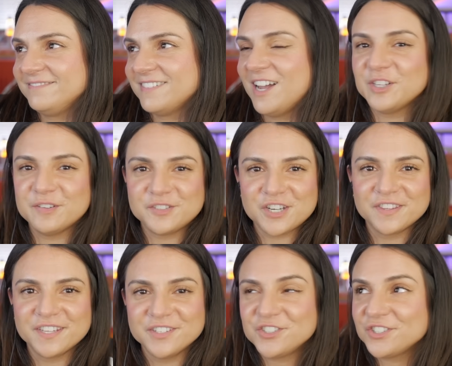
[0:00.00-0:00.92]
I love Jane
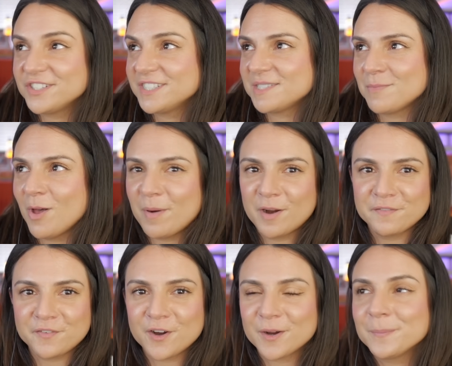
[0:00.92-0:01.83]
Lynch. Small part
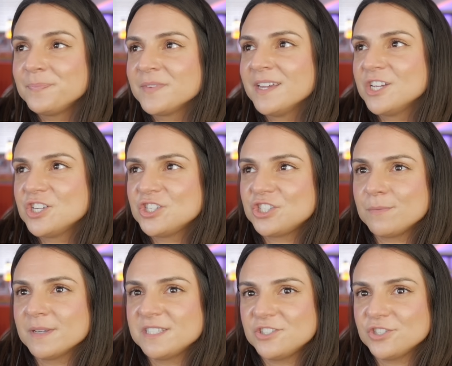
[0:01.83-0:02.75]
for her. She
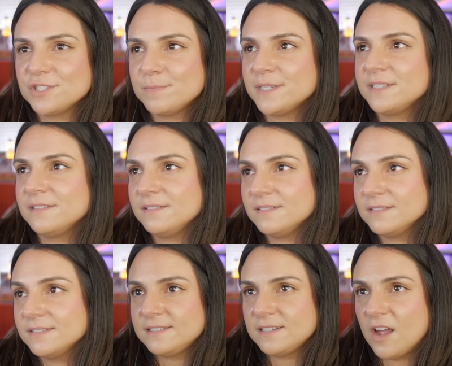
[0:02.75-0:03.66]
must have just been
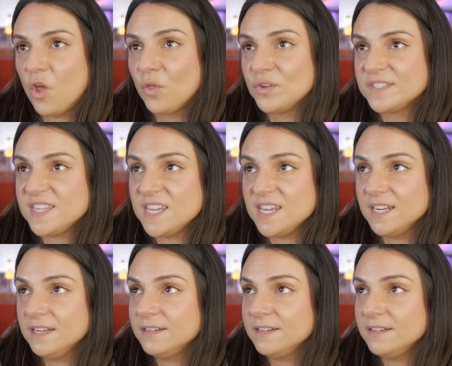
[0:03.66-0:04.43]
on the scene.